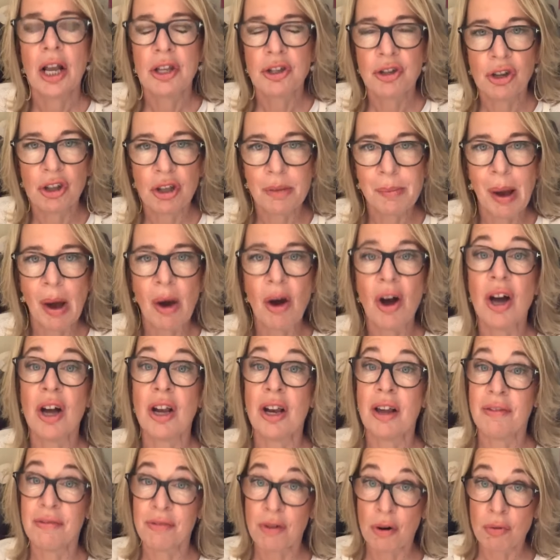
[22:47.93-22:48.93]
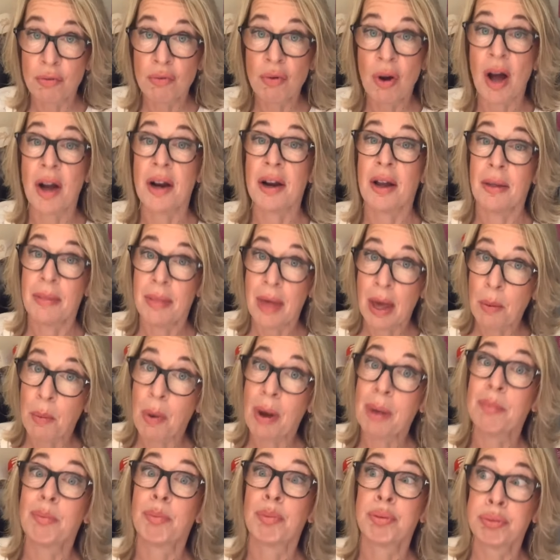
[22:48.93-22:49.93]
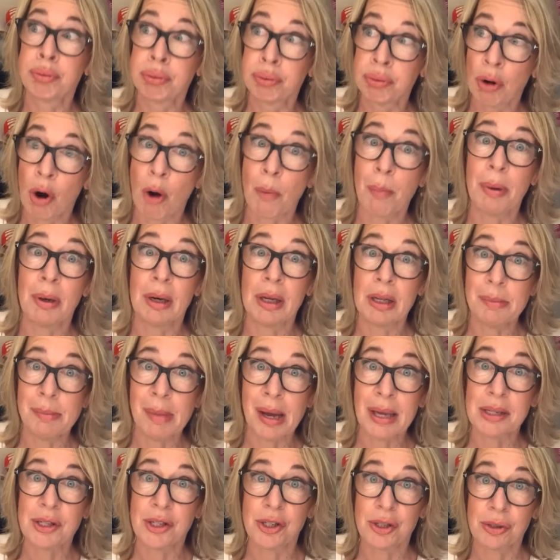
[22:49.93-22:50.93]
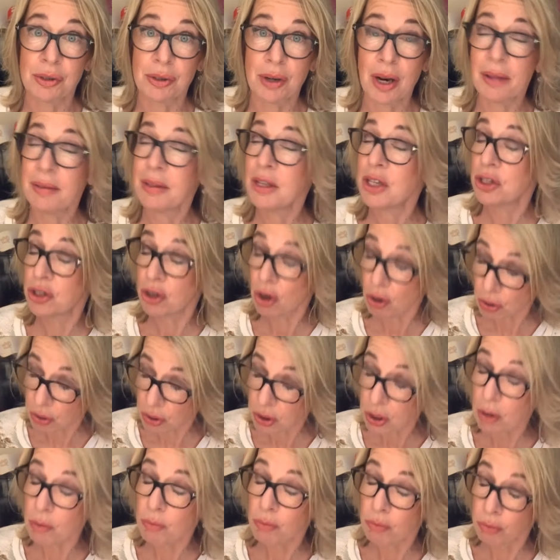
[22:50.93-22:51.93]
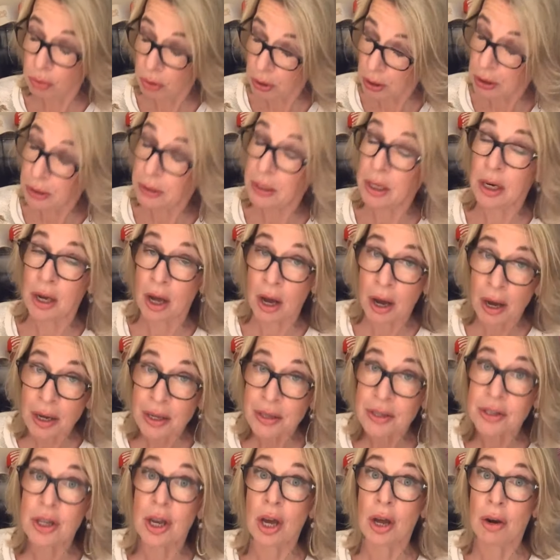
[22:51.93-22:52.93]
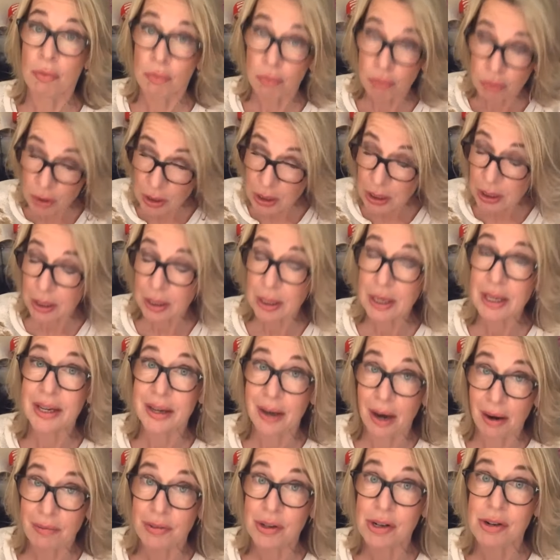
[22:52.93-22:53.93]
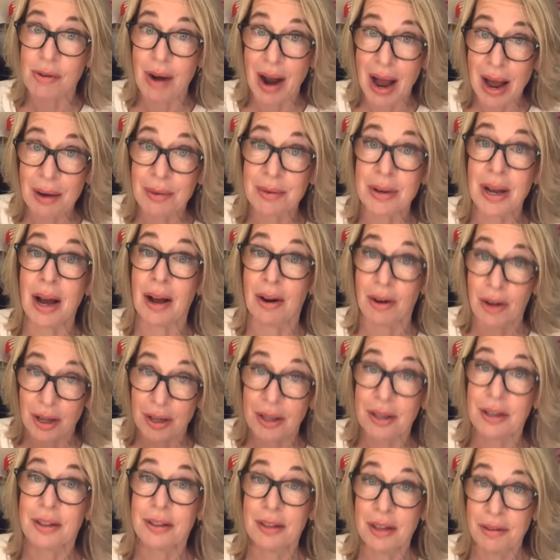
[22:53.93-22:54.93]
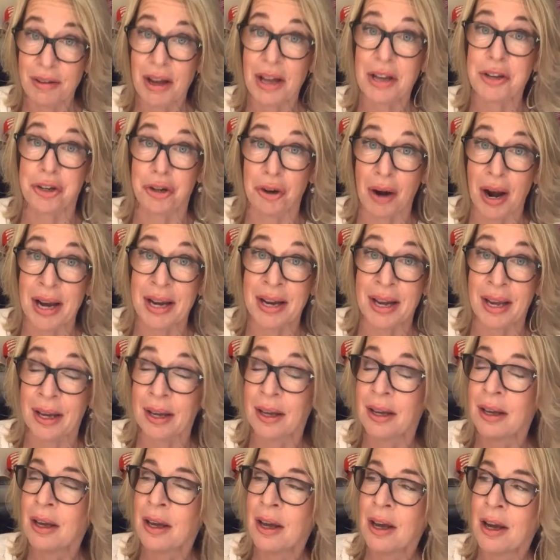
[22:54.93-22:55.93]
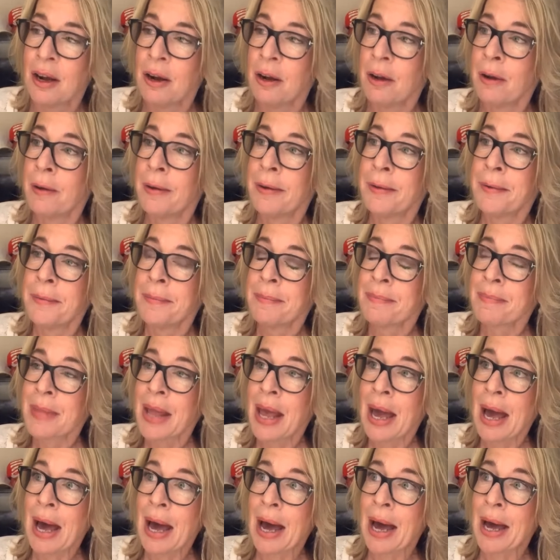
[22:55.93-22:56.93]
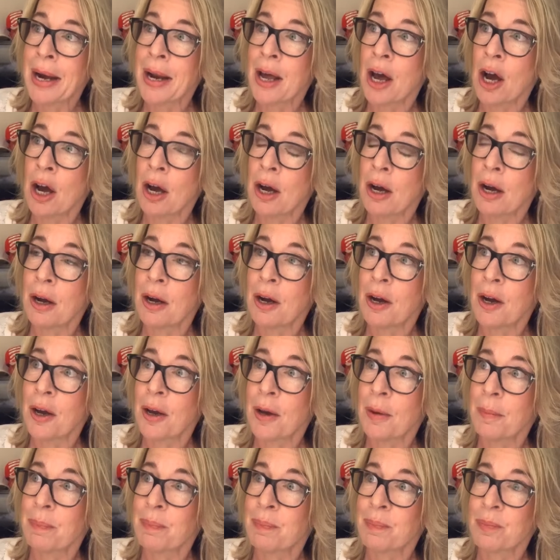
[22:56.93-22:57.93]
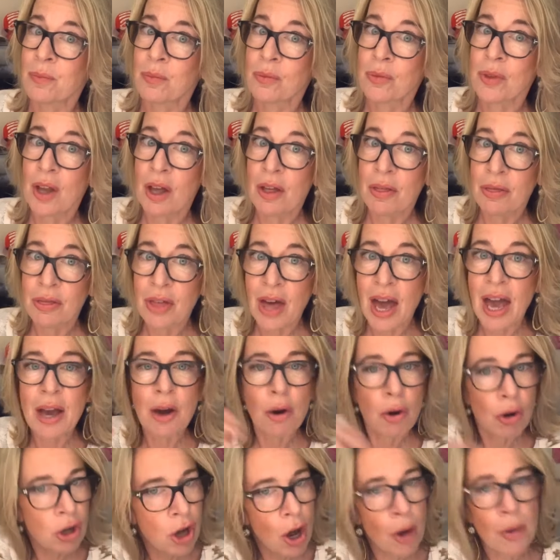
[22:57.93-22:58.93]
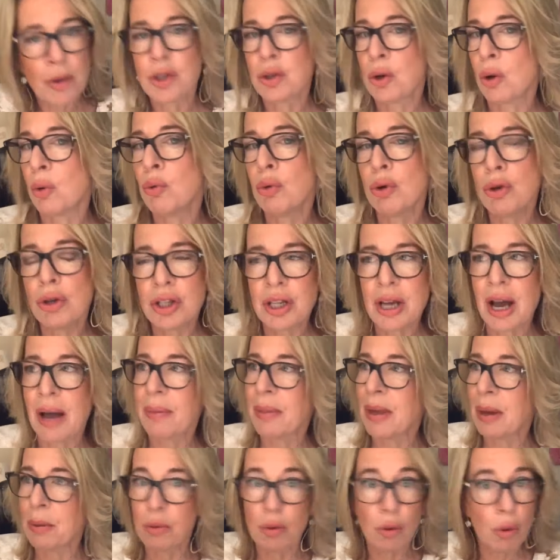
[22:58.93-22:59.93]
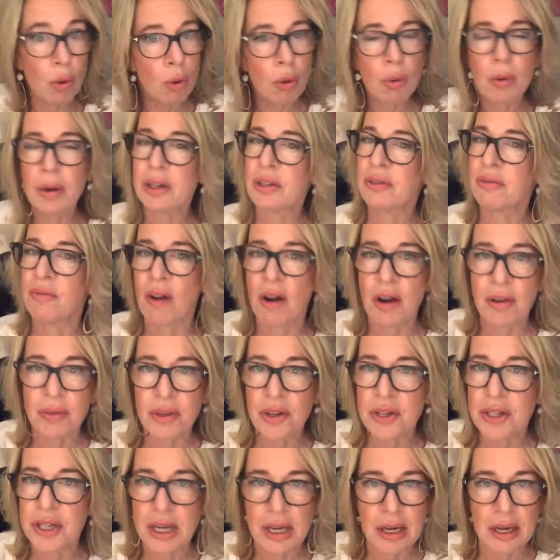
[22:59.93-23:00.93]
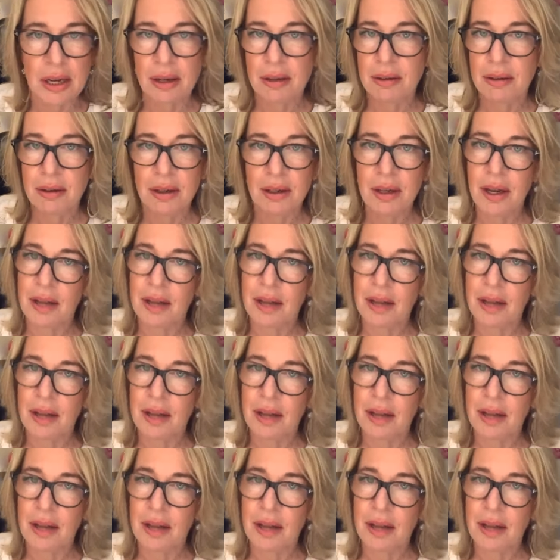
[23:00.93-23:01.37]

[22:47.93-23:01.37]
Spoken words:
I took them out earlier for a run and they went properly mental. Like, these dogs can the lions can really cover ground now. Like, they've had training. And they go into a wood and they will always find the deer.